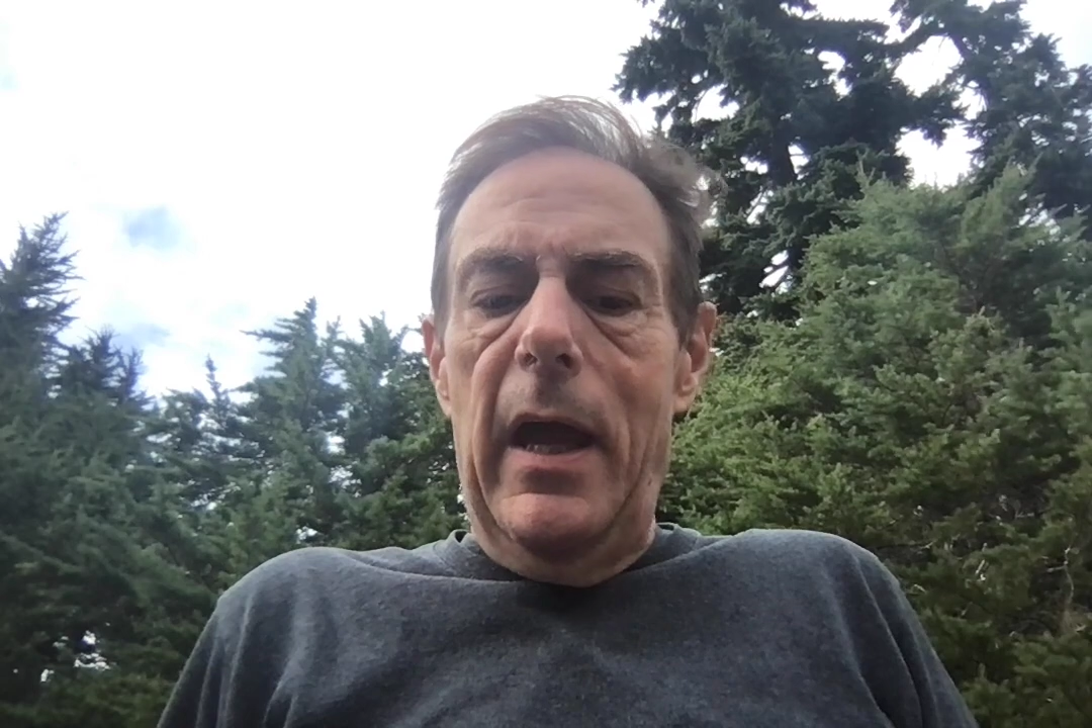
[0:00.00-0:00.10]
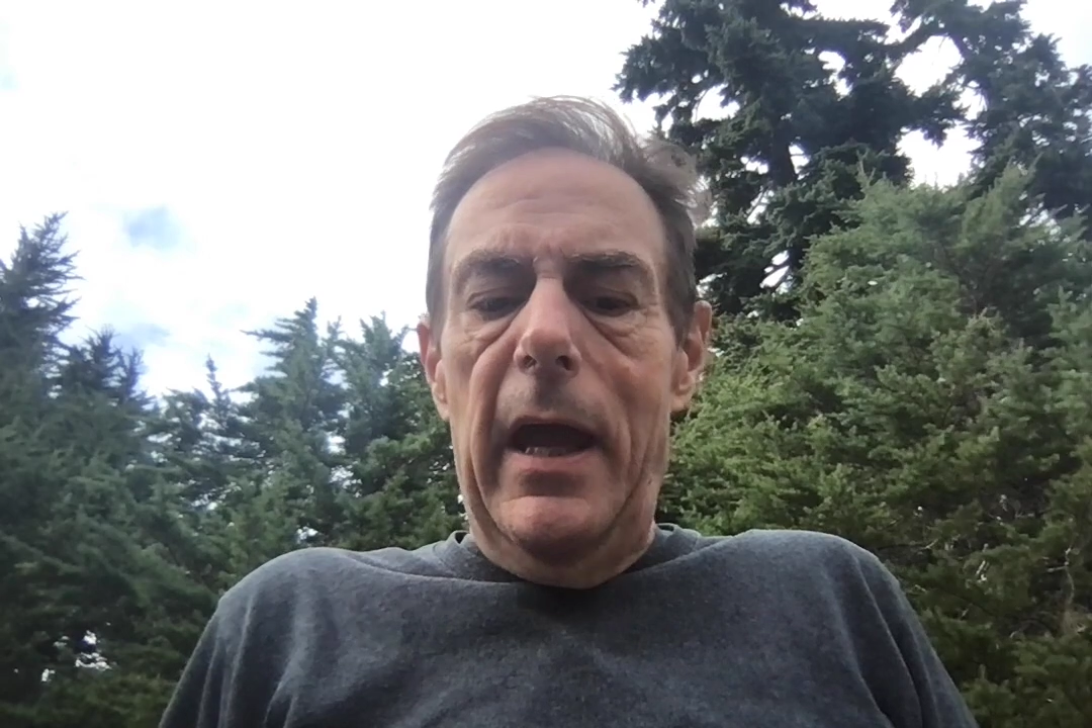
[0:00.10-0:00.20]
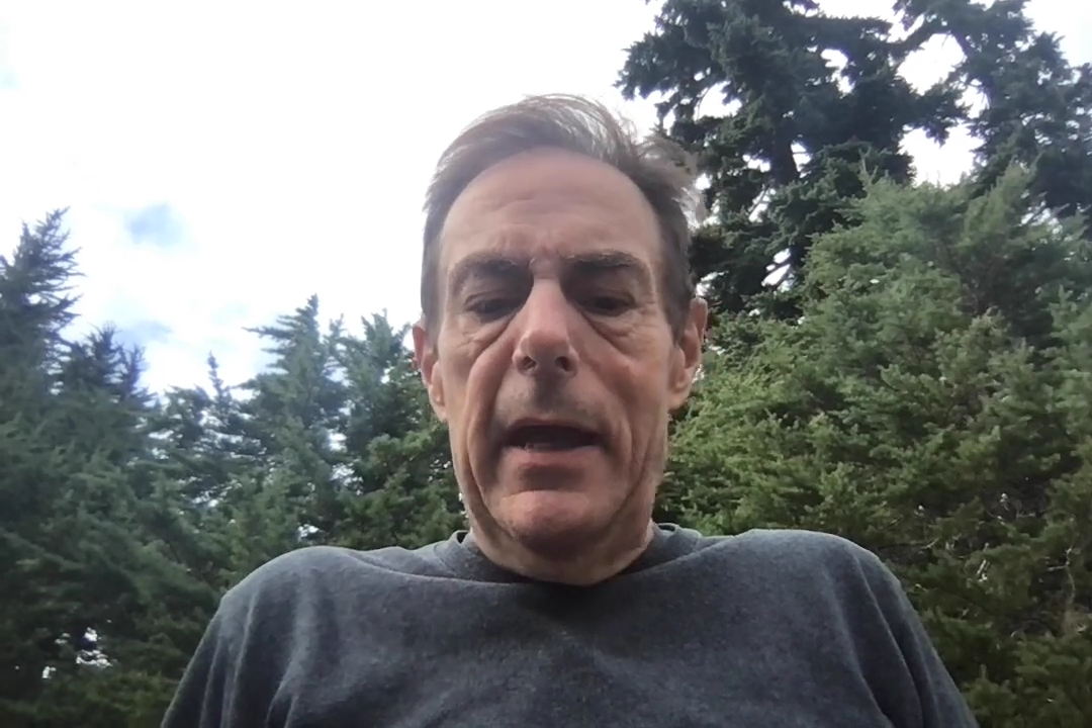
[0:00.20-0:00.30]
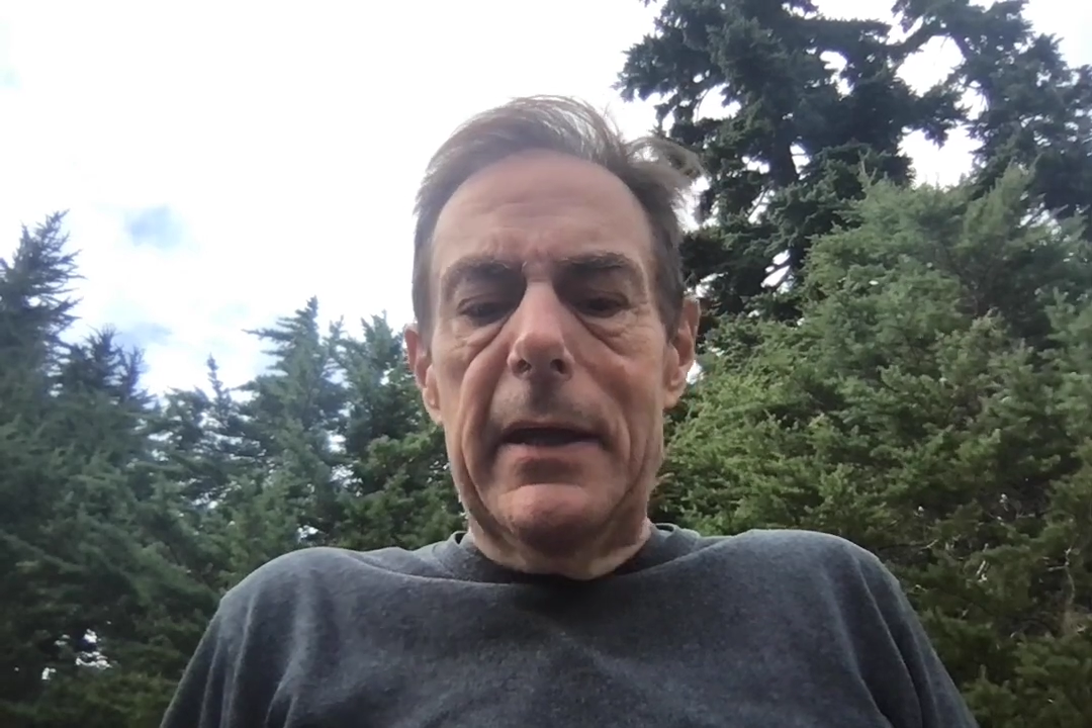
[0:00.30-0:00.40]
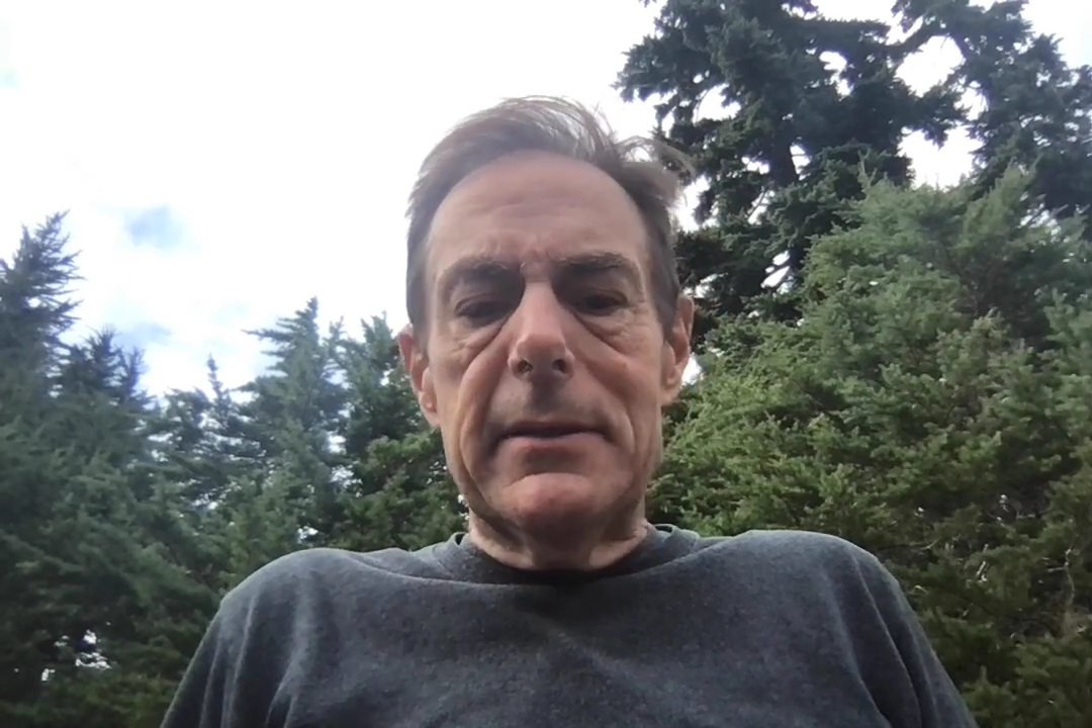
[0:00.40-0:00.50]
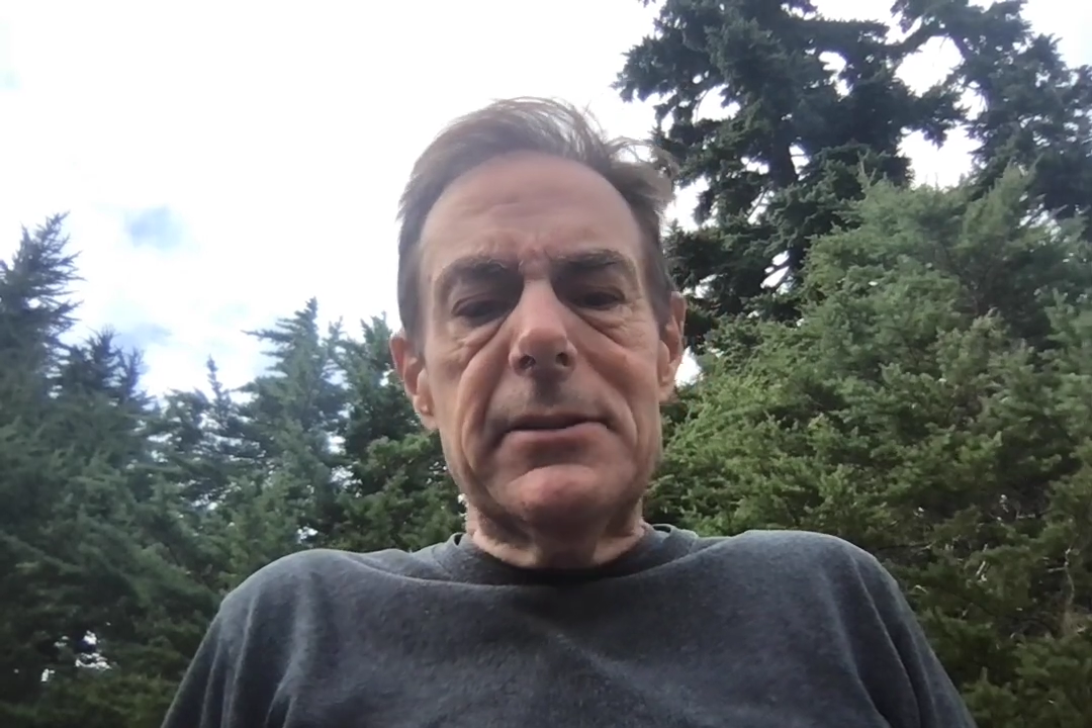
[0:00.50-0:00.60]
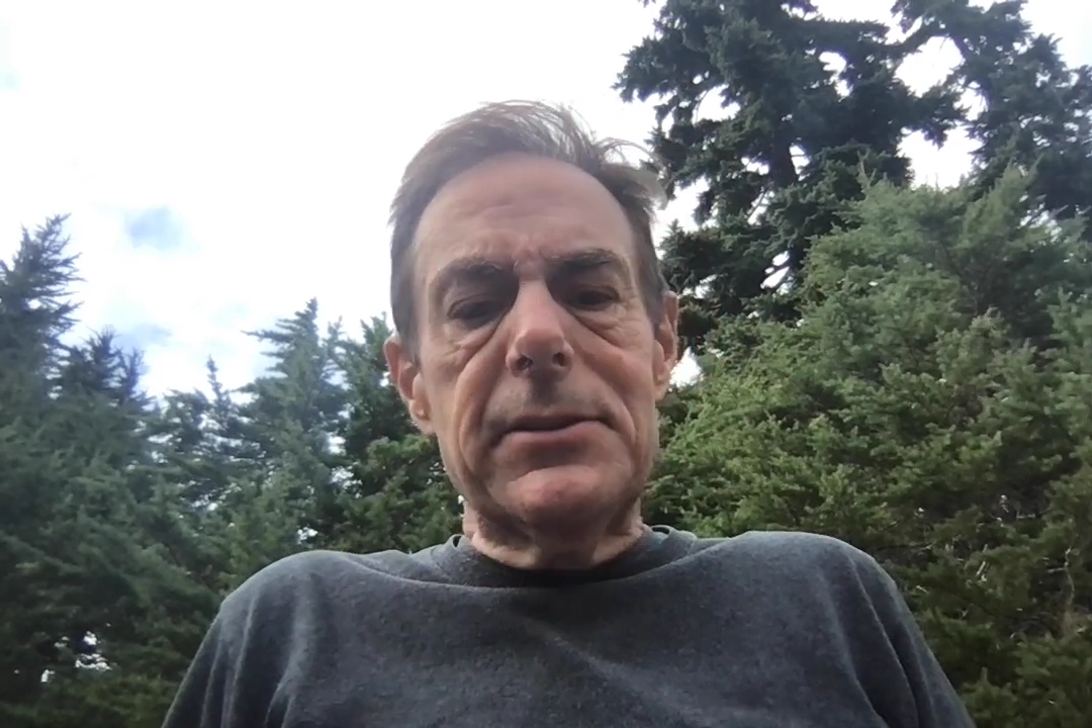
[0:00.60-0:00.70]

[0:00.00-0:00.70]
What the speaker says: And